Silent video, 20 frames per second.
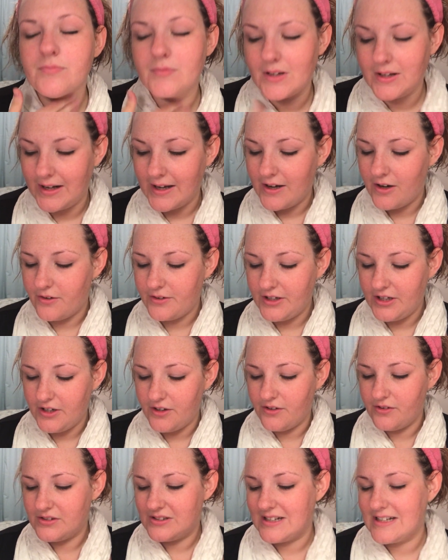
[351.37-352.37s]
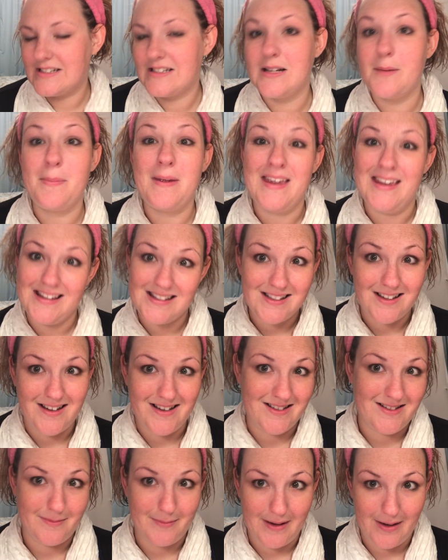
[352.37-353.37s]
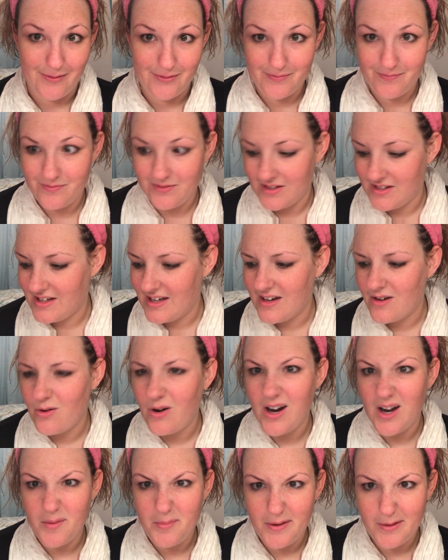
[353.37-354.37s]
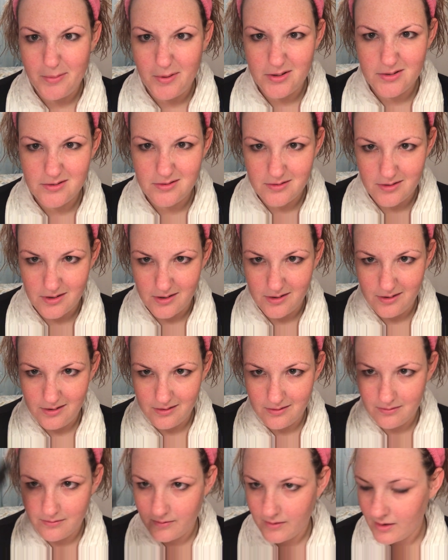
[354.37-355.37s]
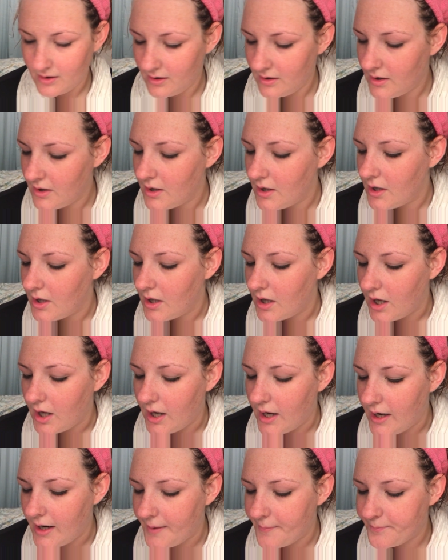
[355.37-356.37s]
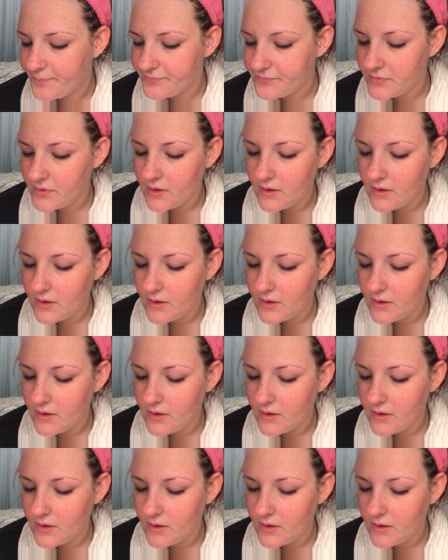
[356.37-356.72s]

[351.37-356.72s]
And I only used less than a pea-sized amount. And you get quite a big bottle, don't you think?